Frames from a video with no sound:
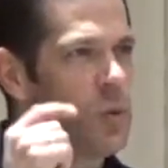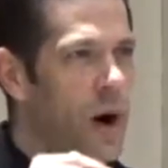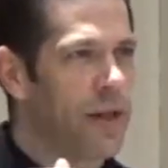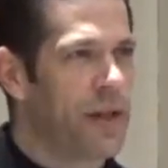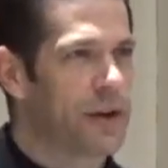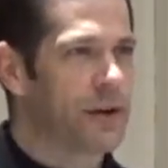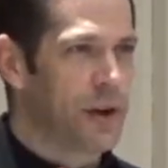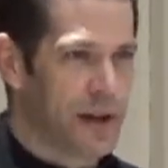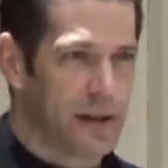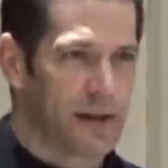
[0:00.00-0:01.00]
want their
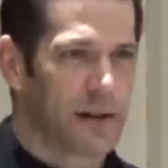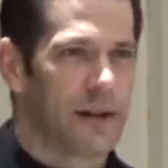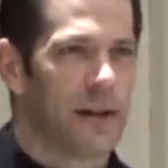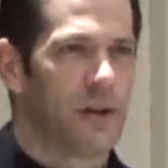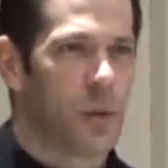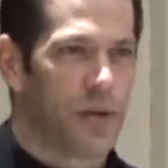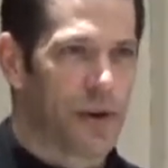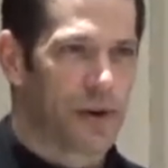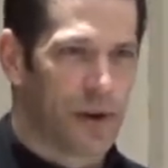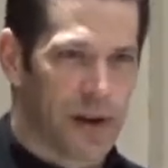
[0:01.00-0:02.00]
good. To want
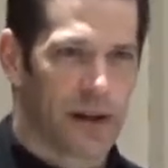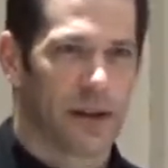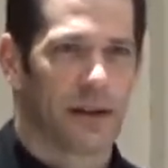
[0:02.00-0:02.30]
their good.